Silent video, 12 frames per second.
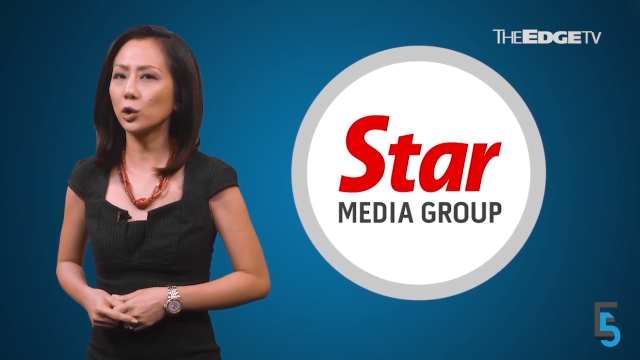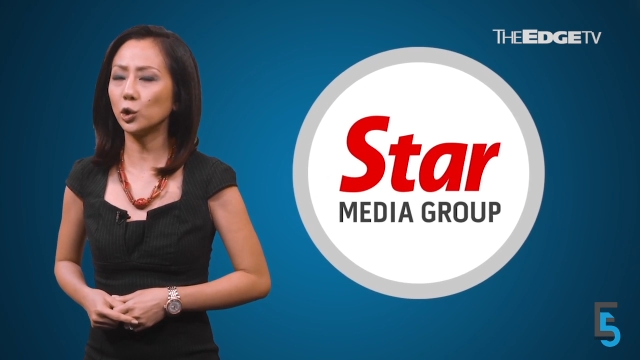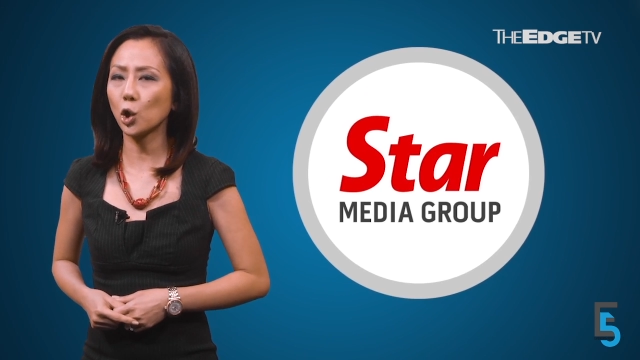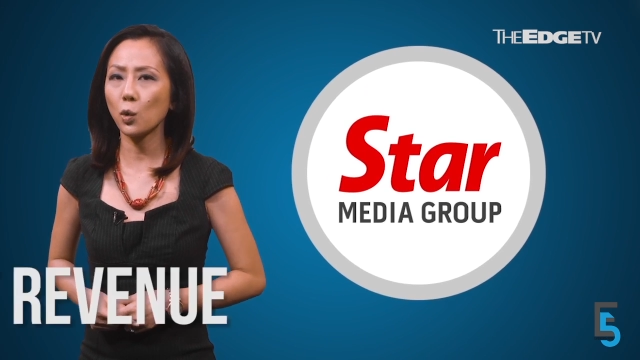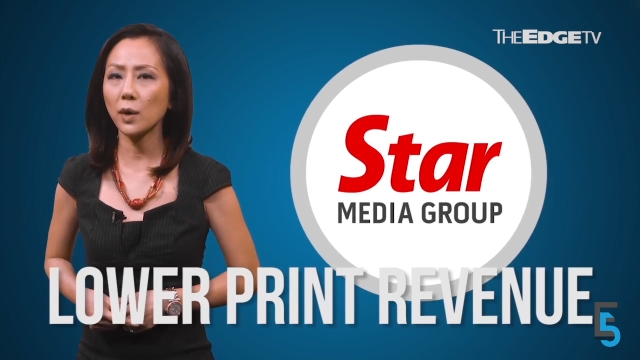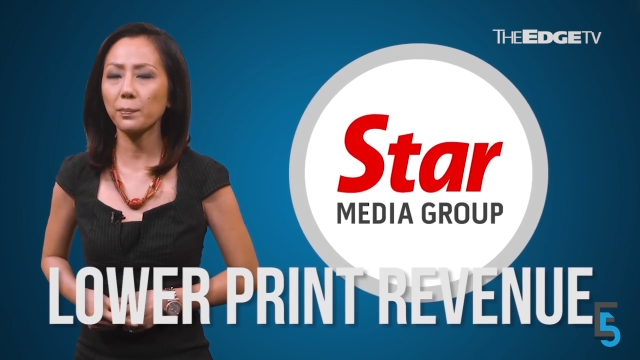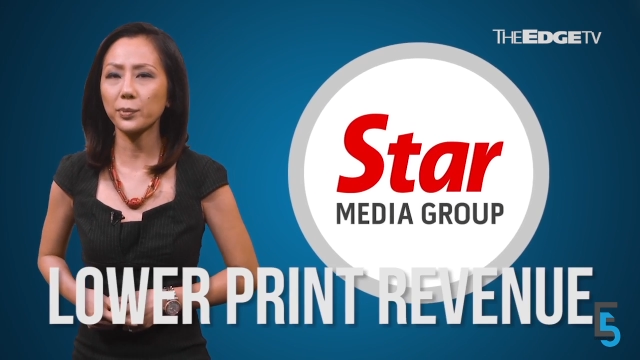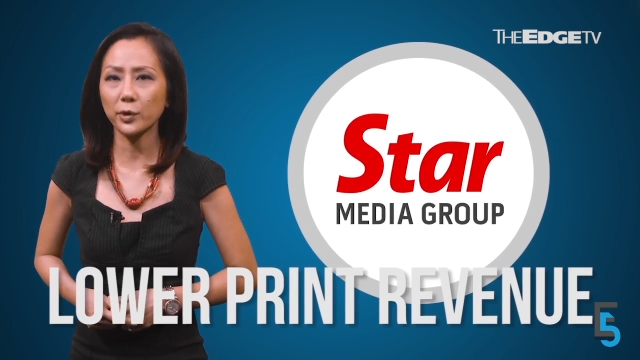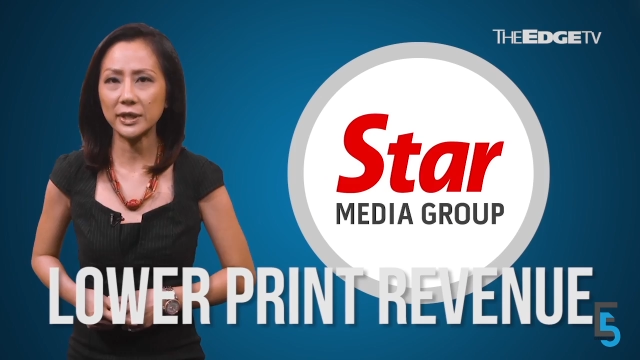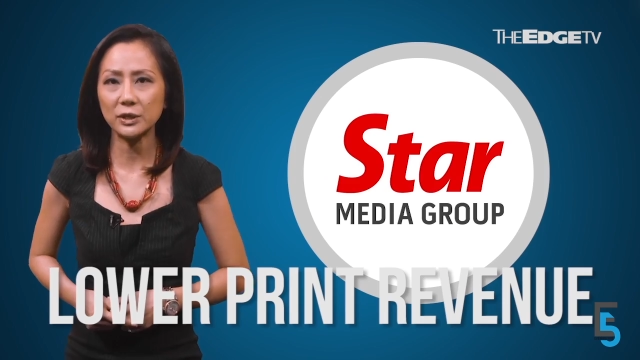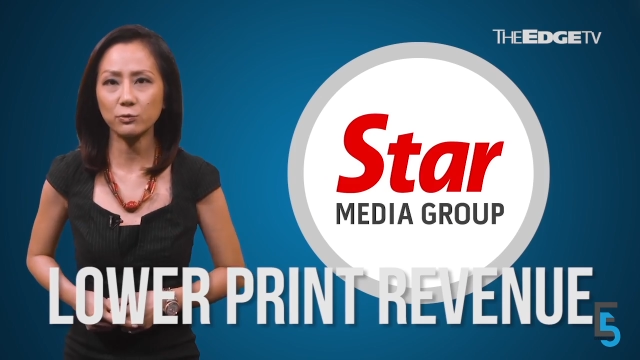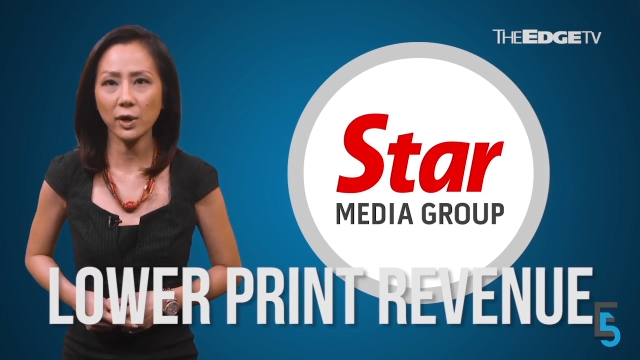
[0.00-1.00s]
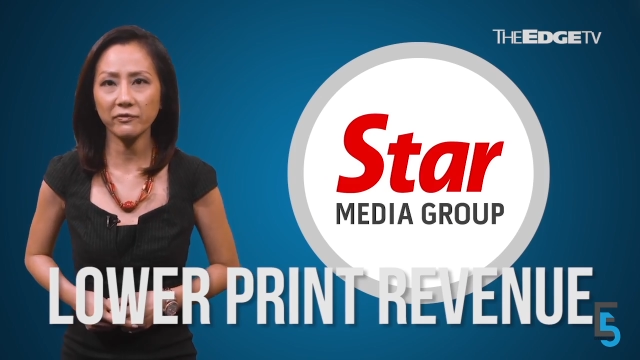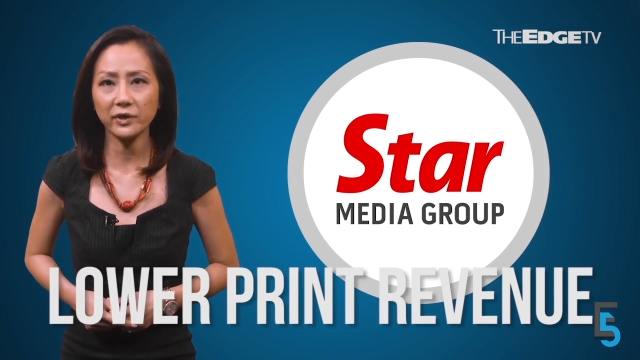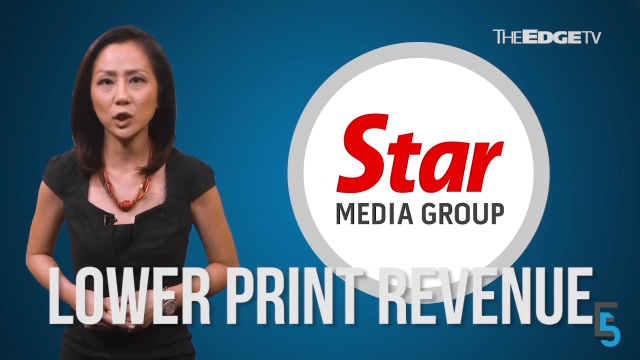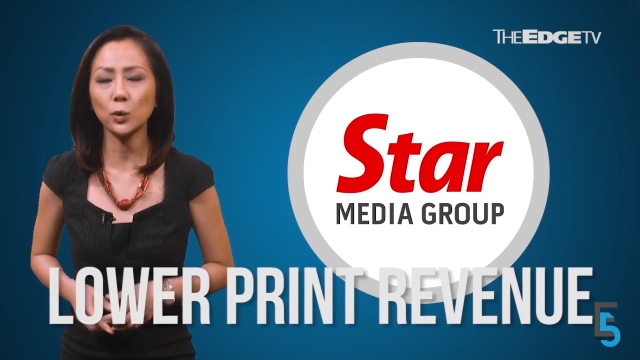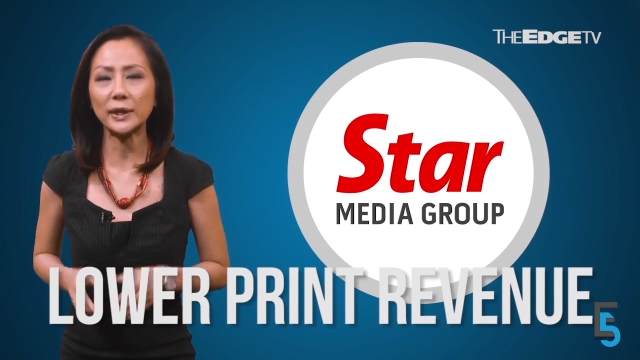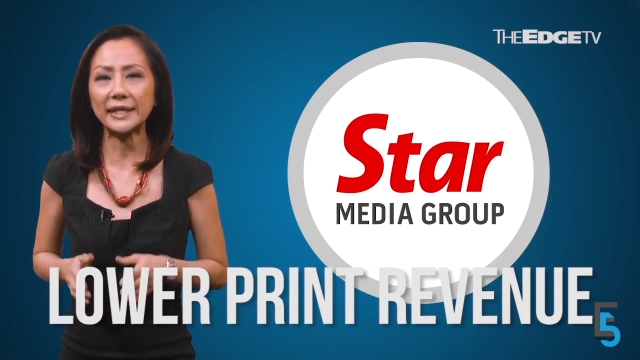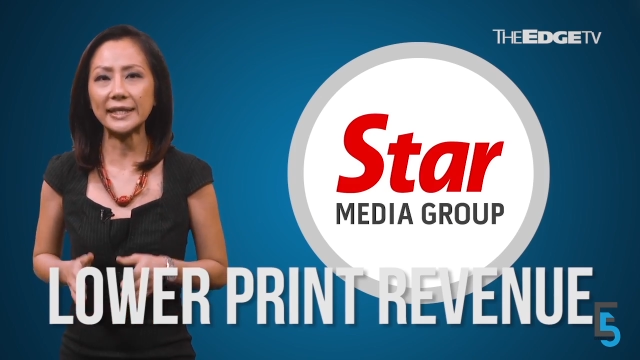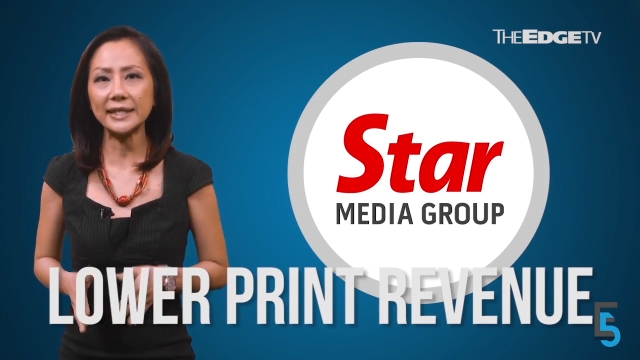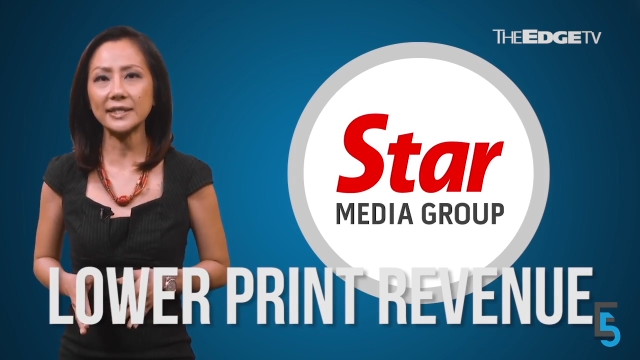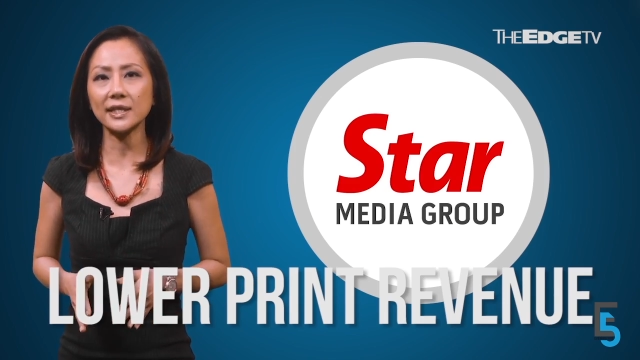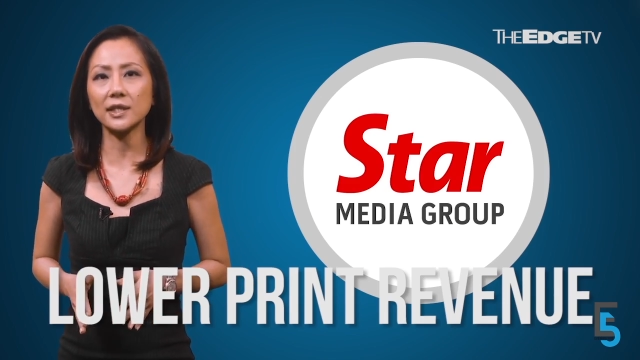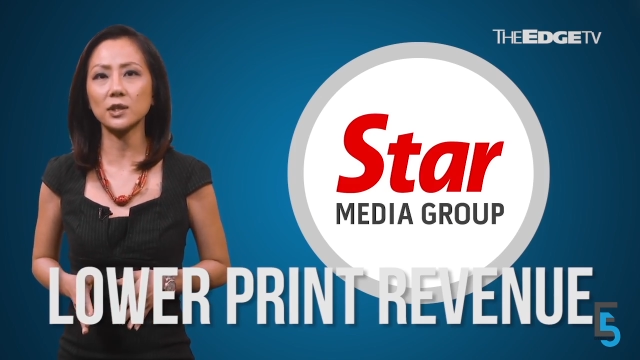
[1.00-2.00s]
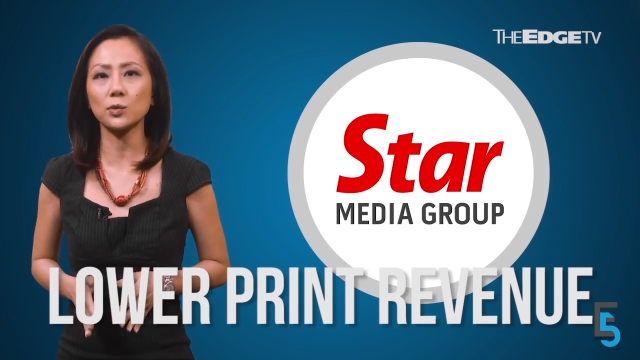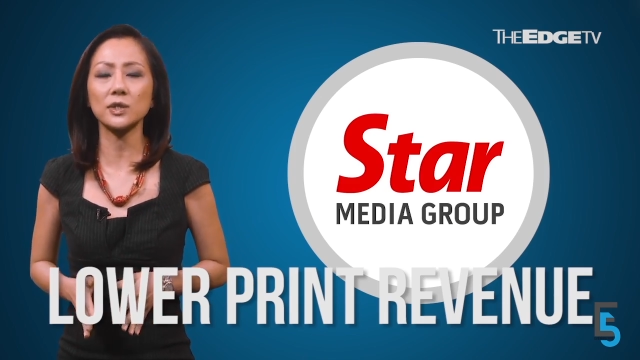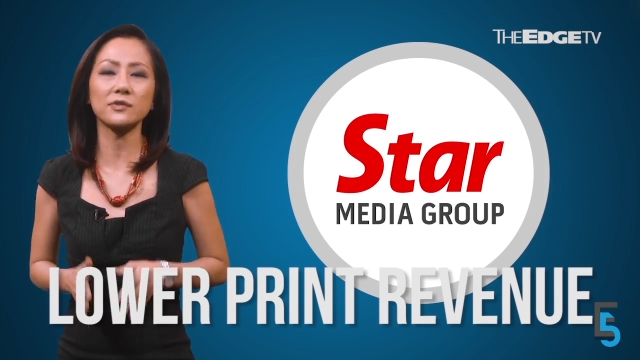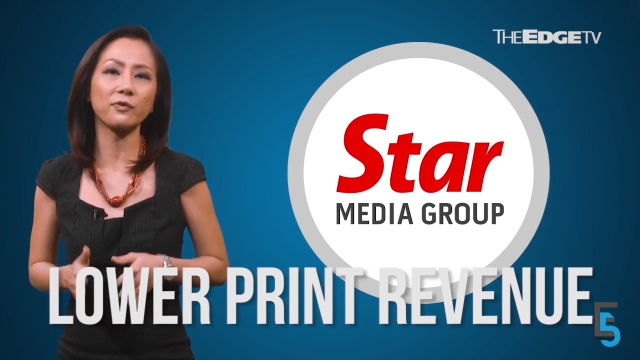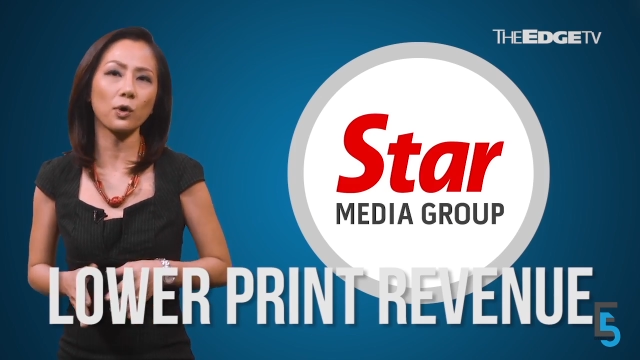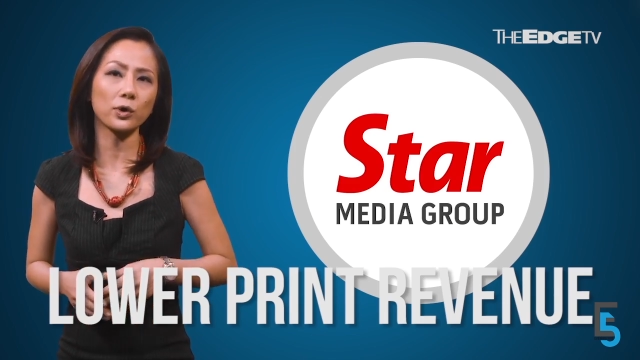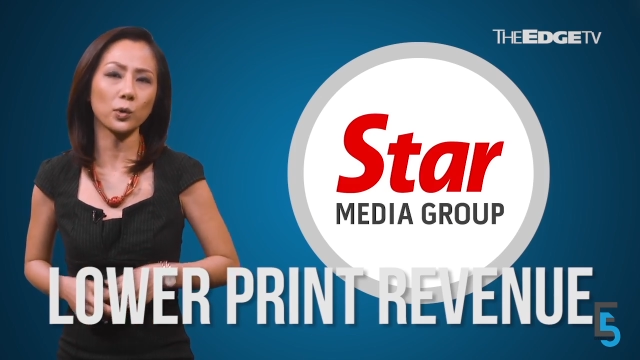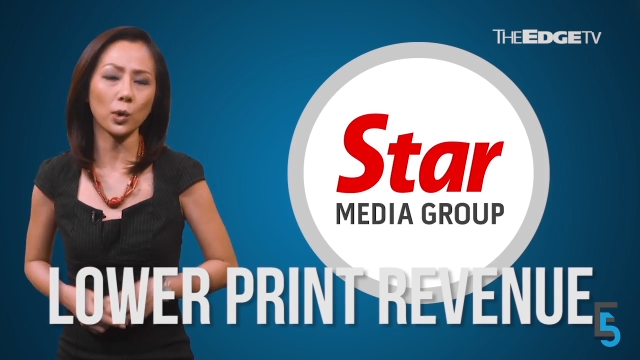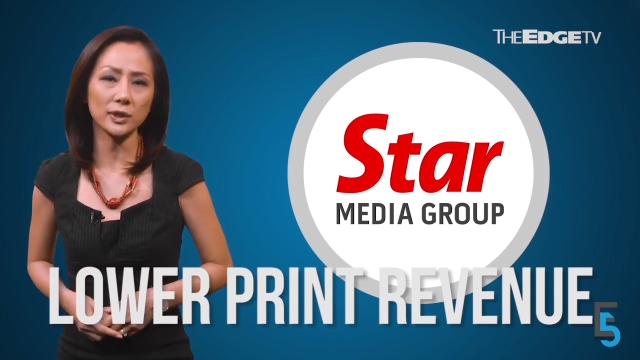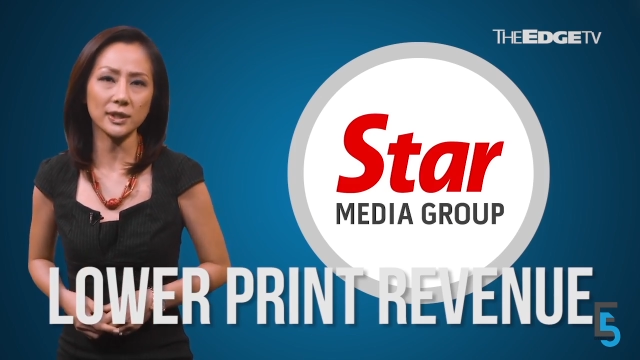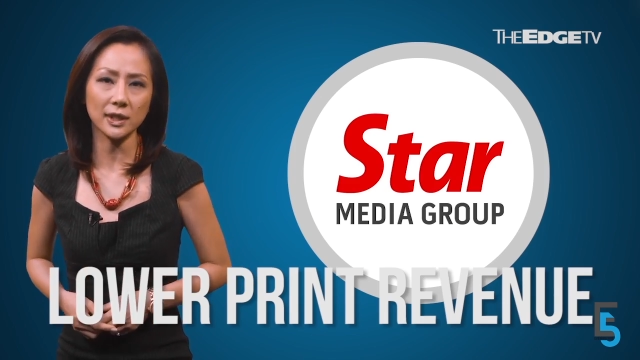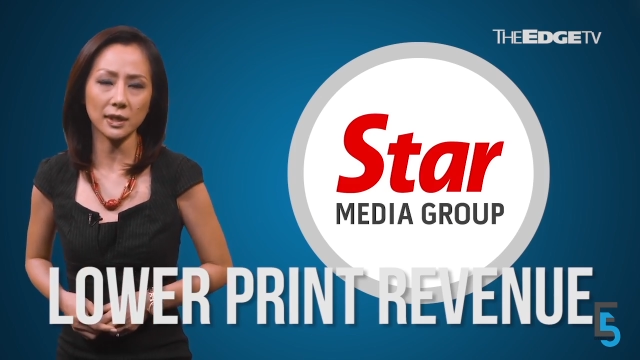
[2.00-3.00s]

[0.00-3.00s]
lower print revenue eat into its fourth quarter